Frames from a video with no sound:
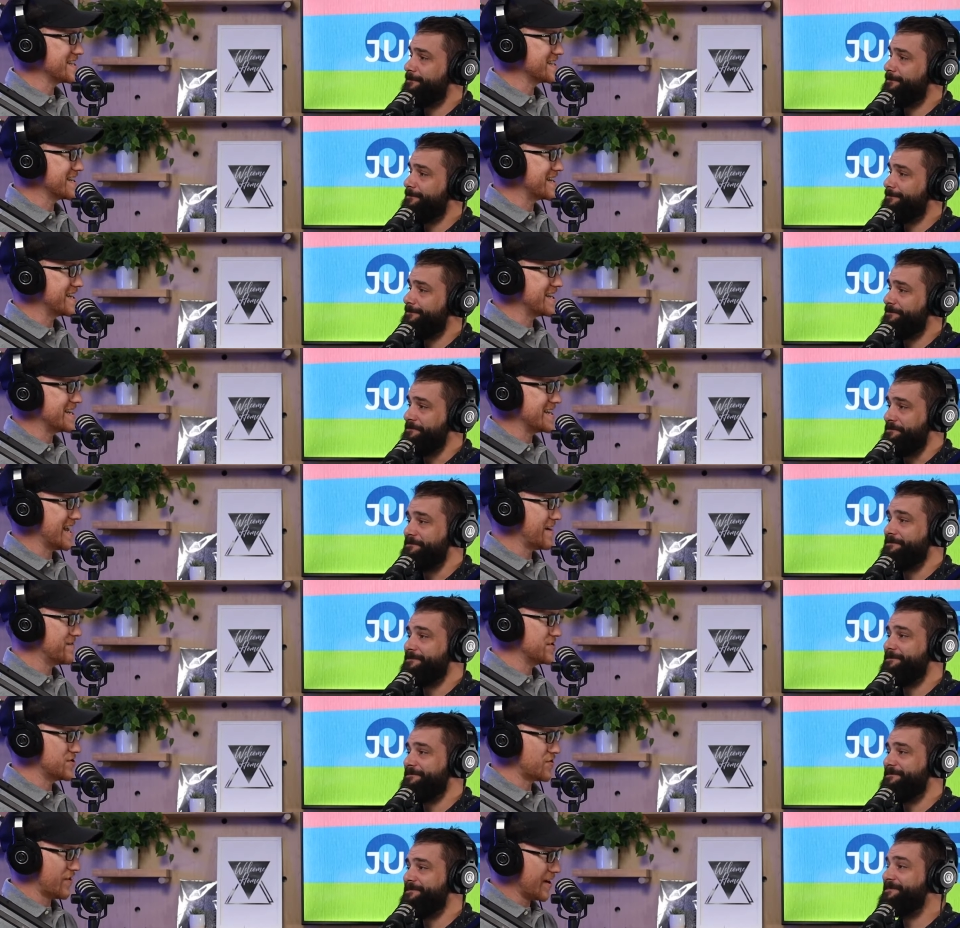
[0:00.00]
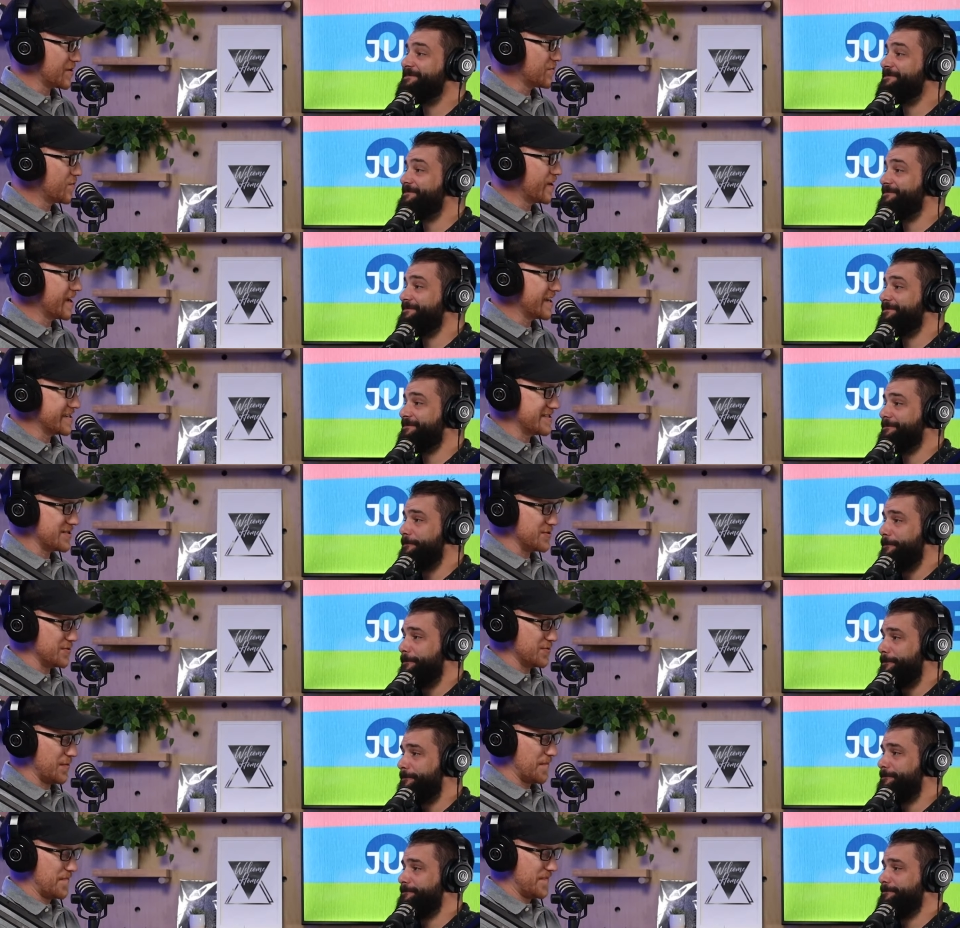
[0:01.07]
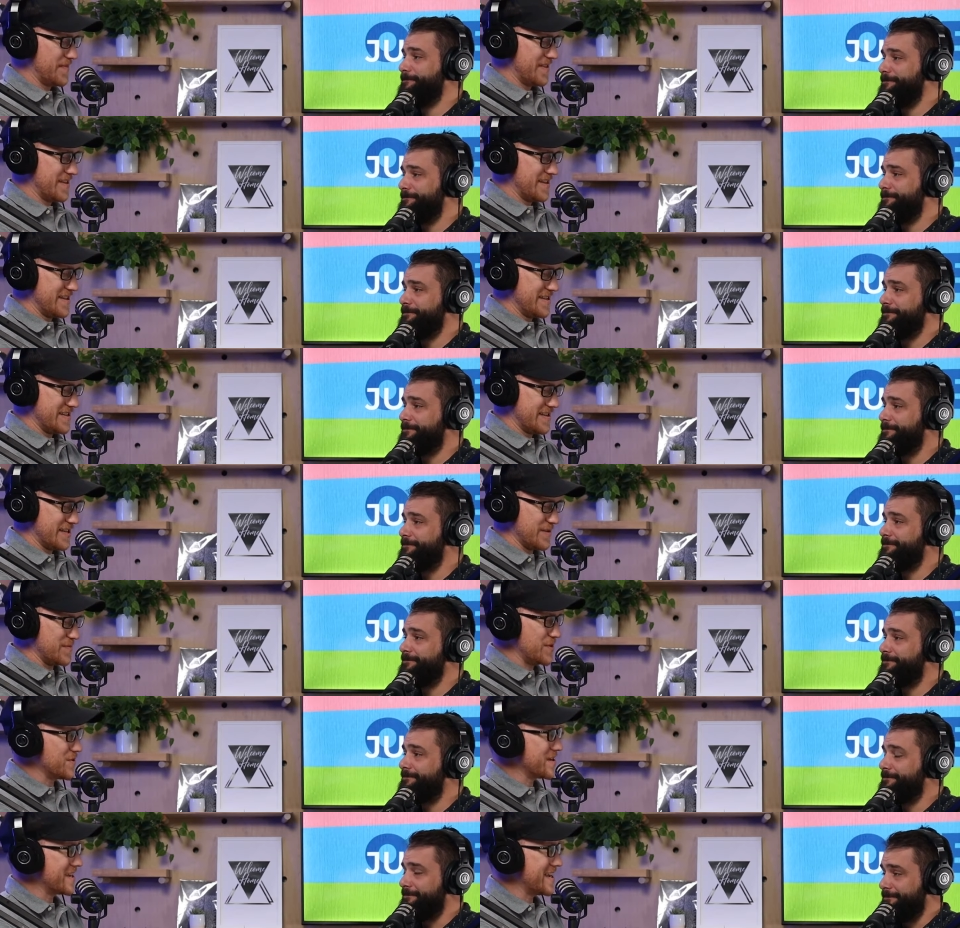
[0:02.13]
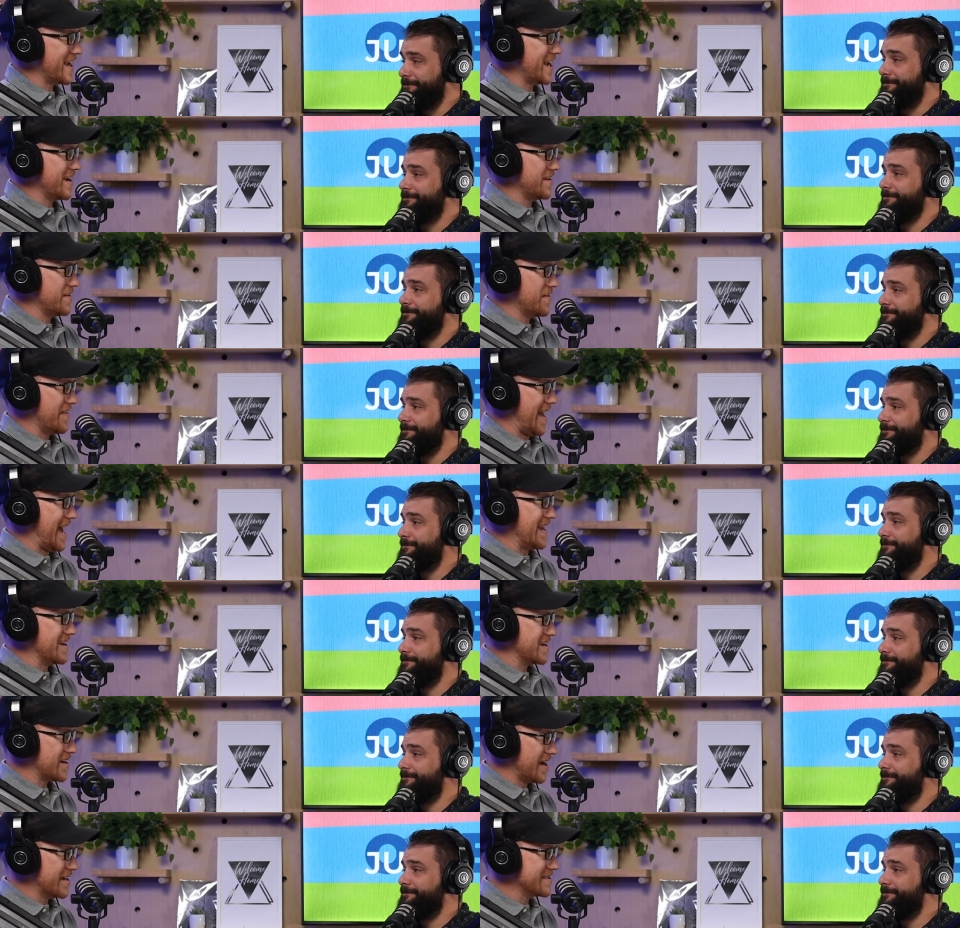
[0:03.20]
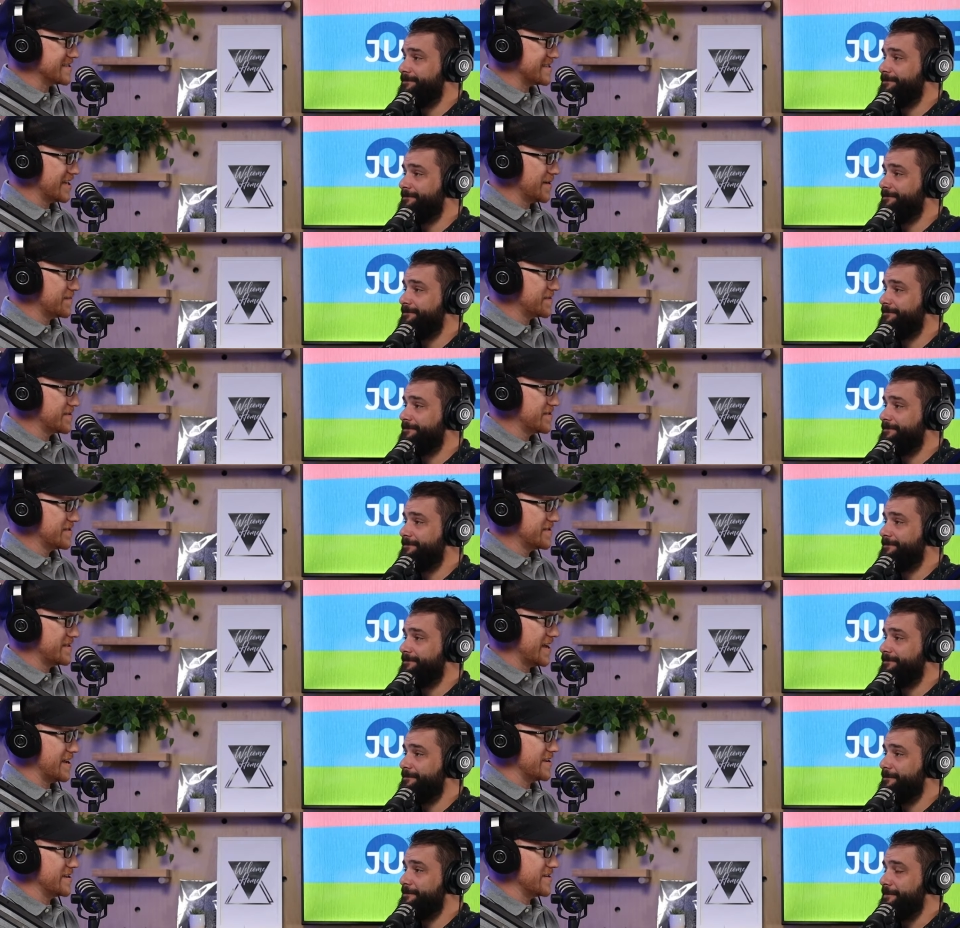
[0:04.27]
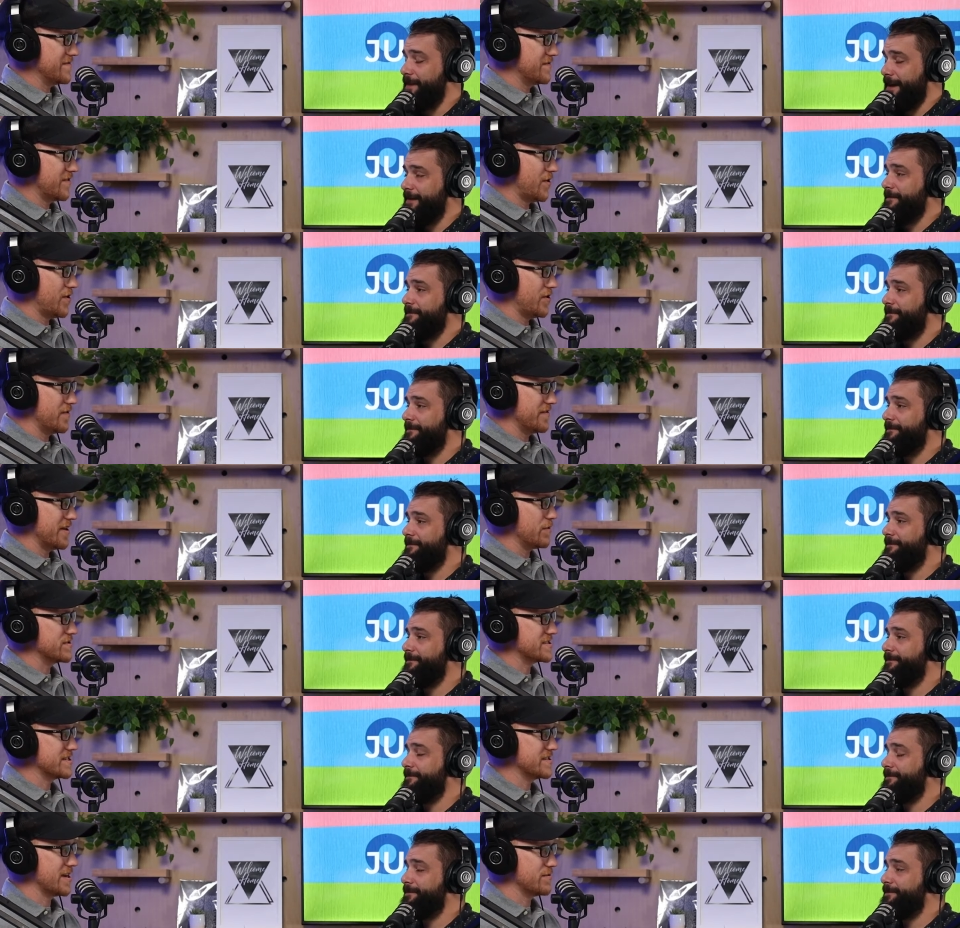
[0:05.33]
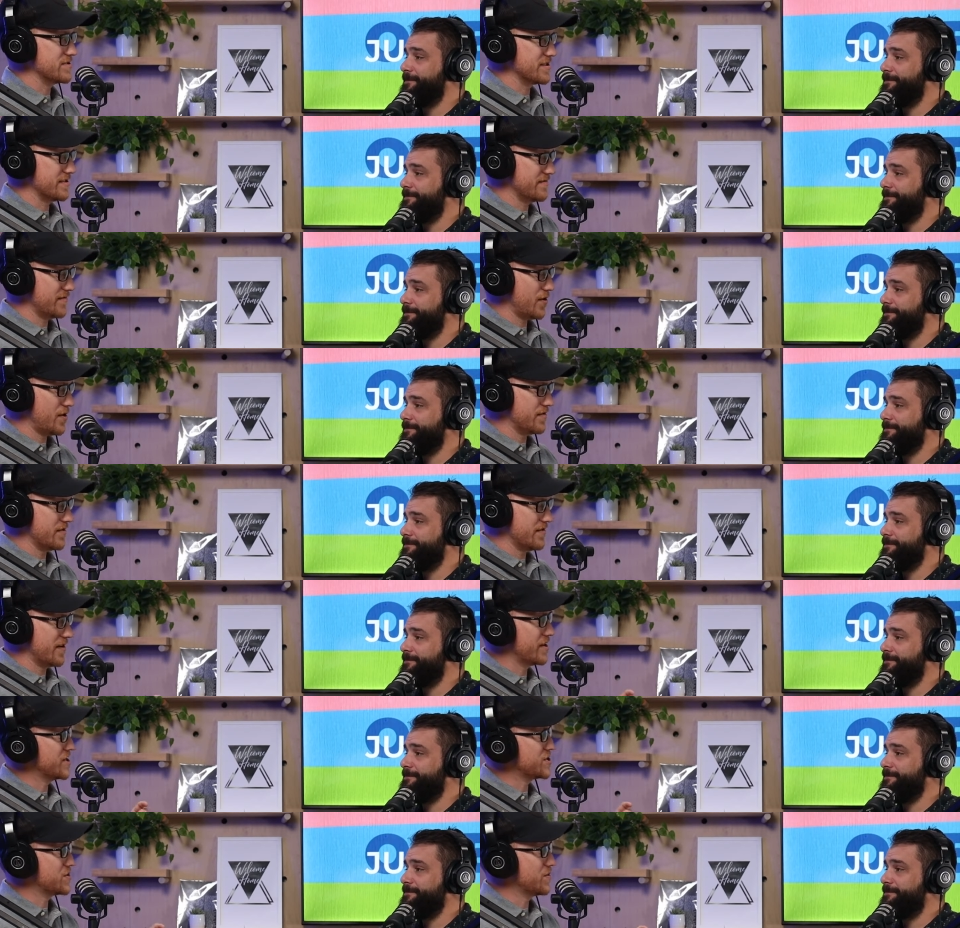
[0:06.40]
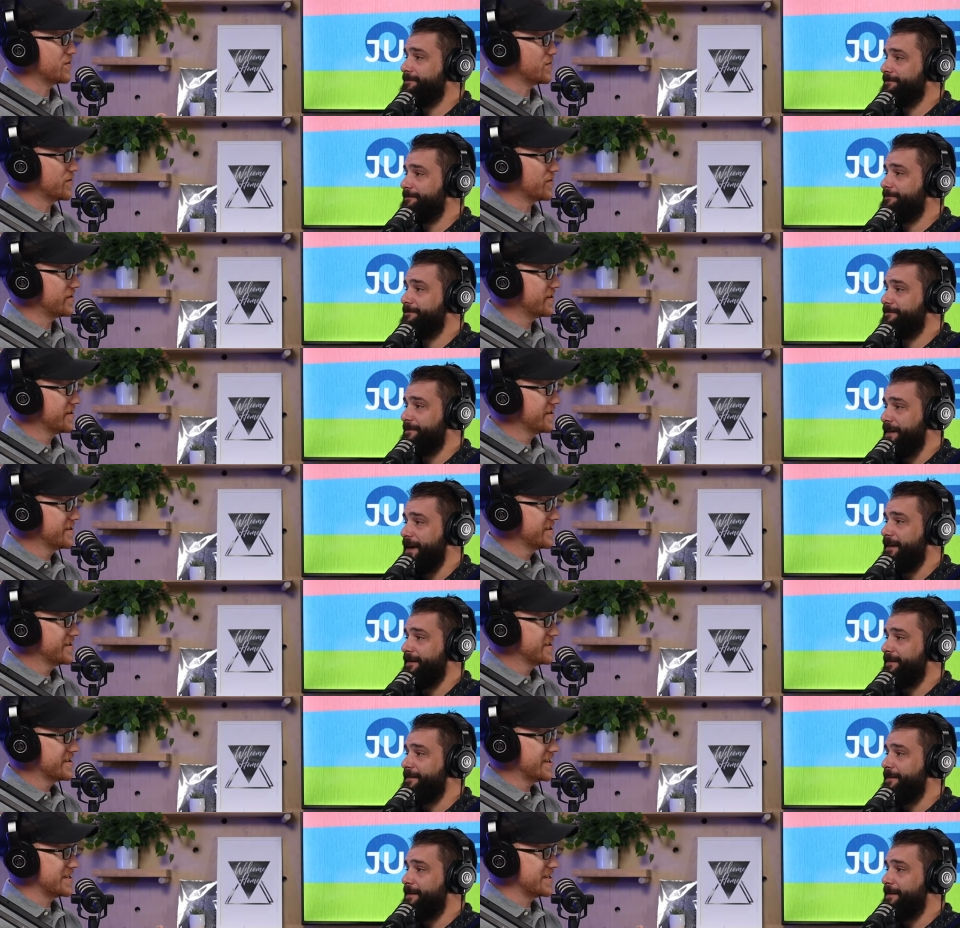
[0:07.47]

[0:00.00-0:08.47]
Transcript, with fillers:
Speaker 1: thing that he didn't have a direct way to communicate that concept that involved yeah. that was that was involved a very short word. Yeah.